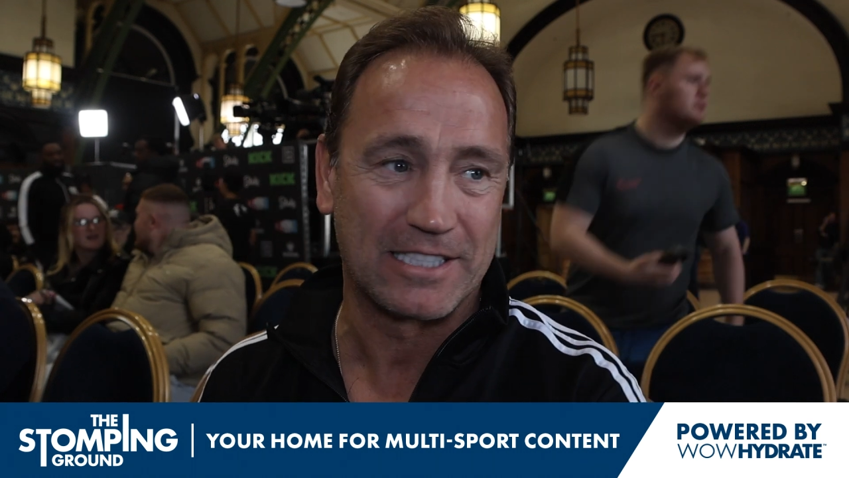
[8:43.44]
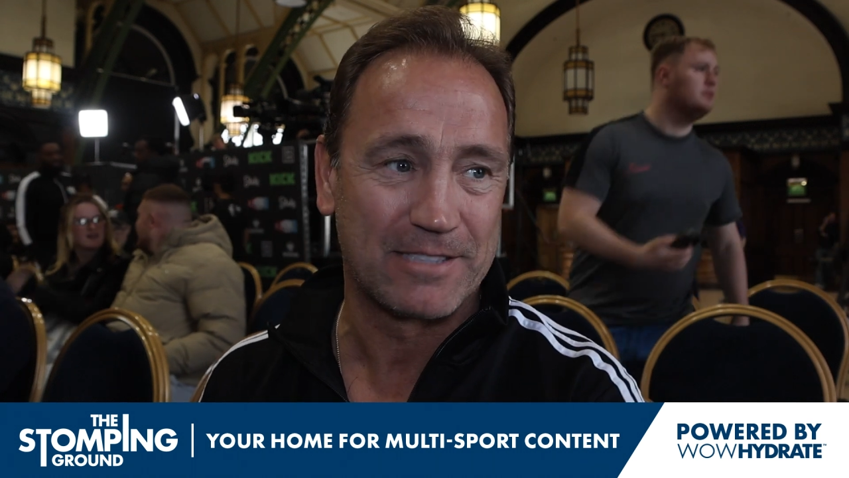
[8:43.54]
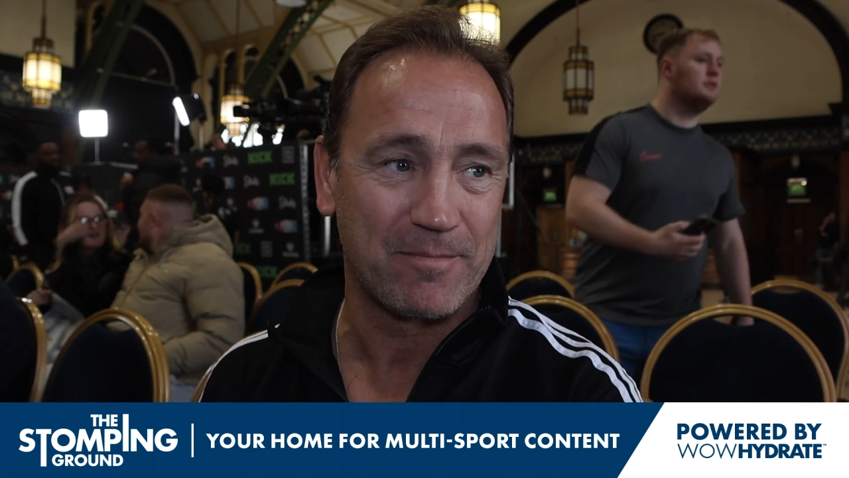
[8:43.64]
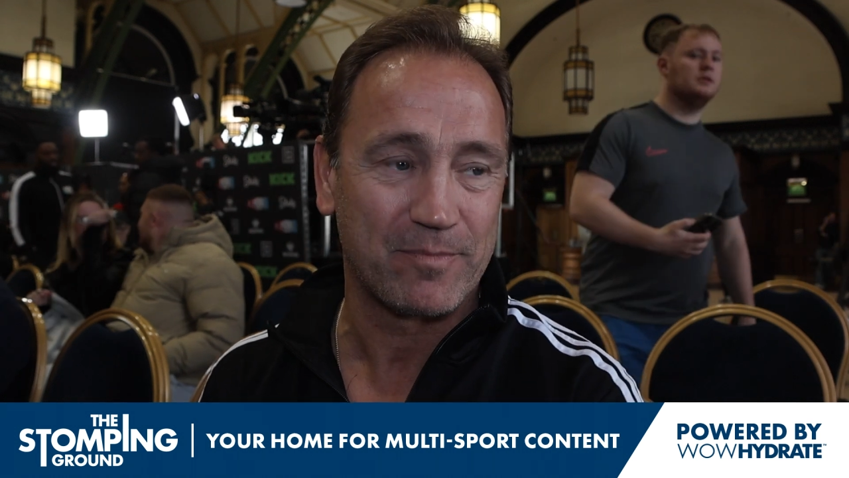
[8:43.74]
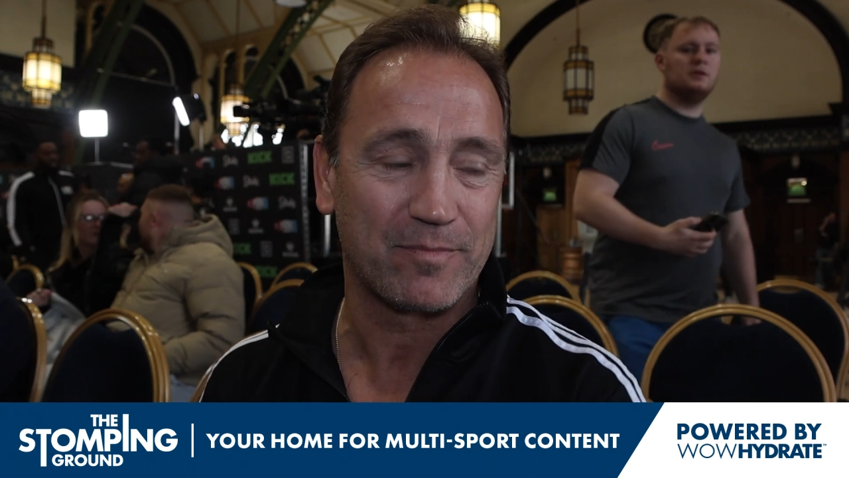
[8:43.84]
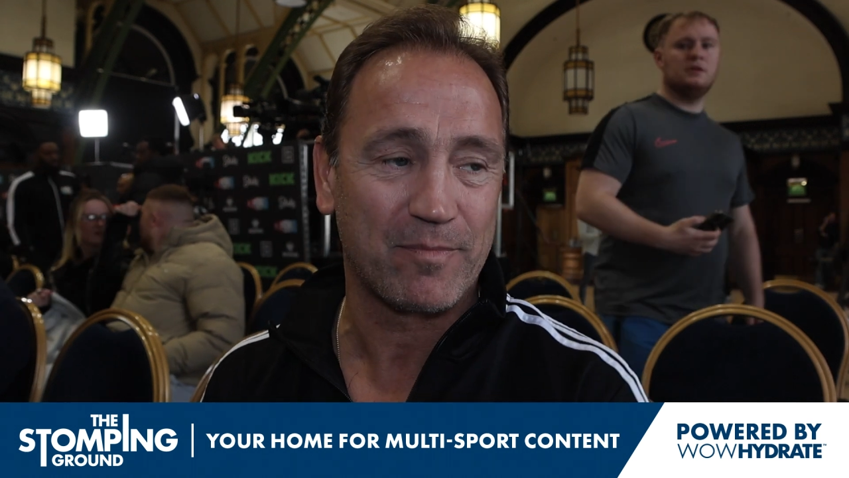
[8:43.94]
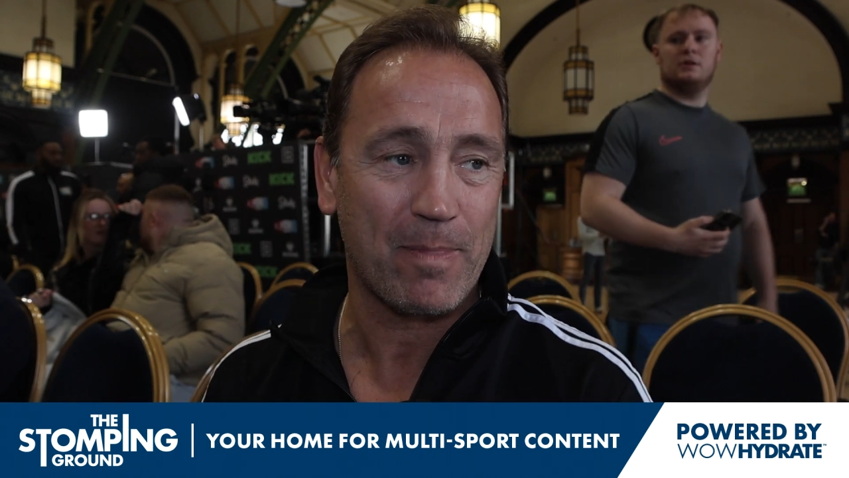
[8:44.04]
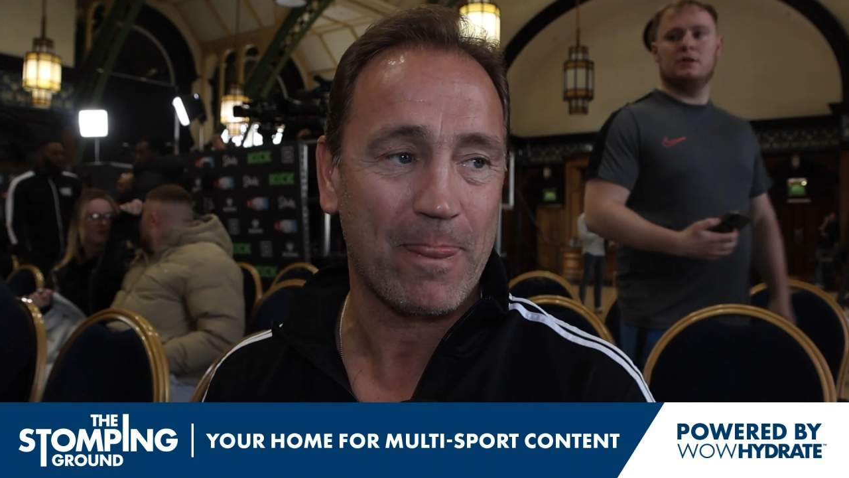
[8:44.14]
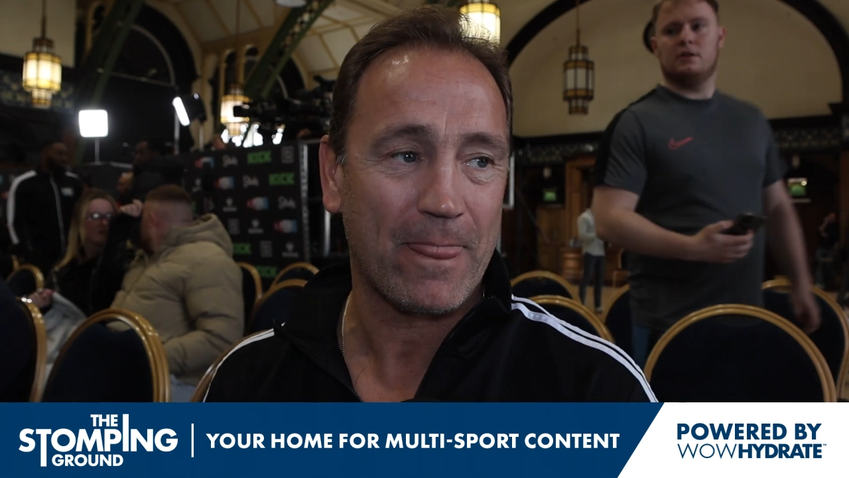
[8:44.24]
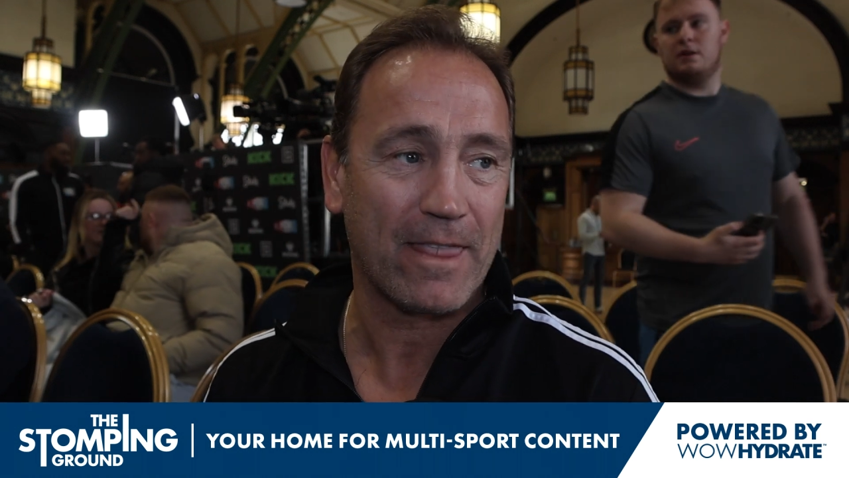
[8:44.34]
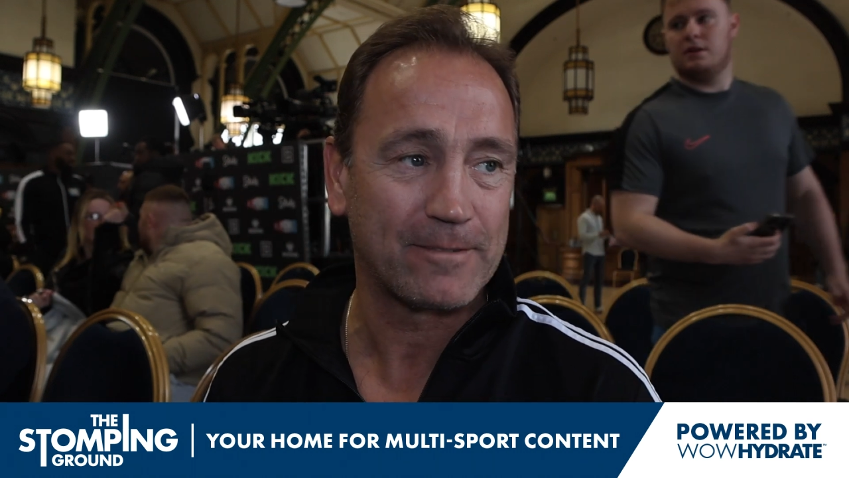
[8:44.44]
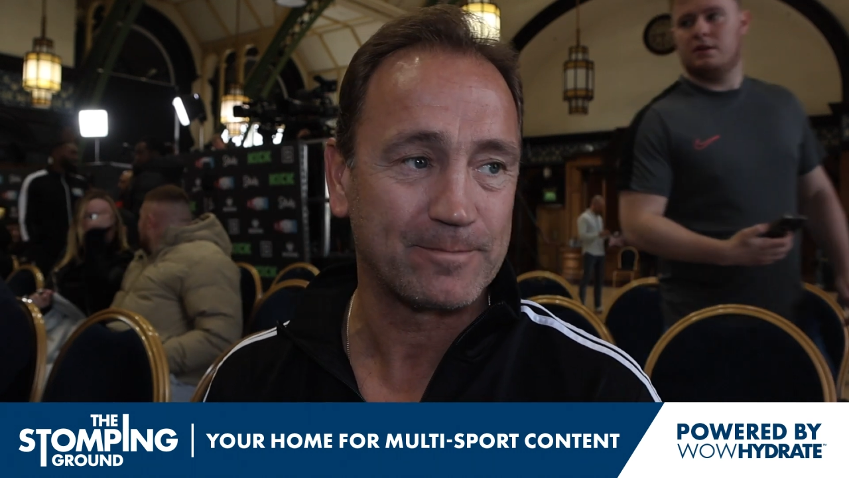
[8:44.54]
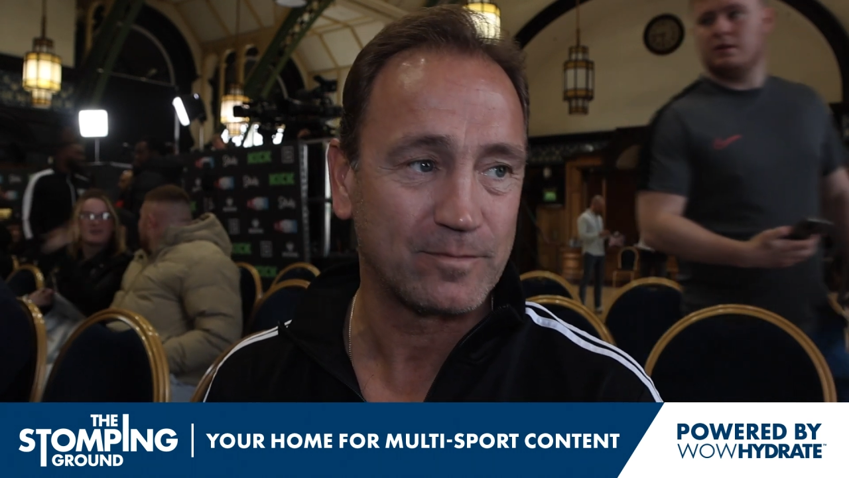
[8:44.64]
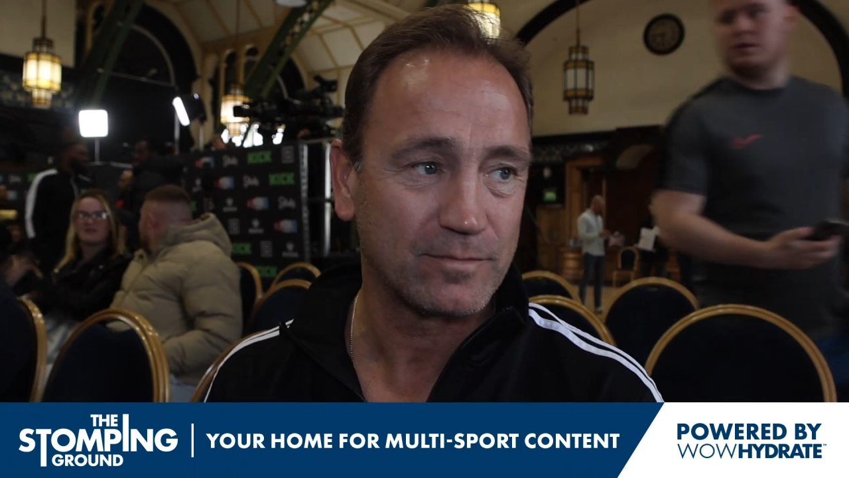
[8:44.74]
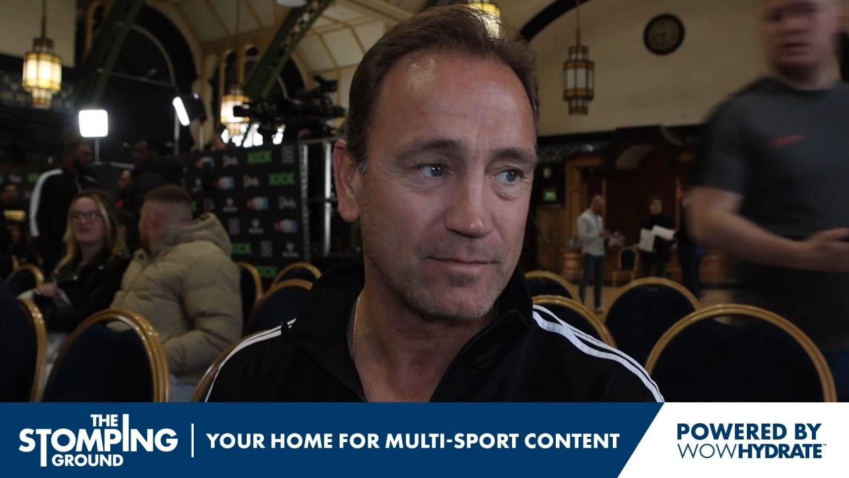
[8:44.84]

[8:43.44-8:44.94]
But you could see a way,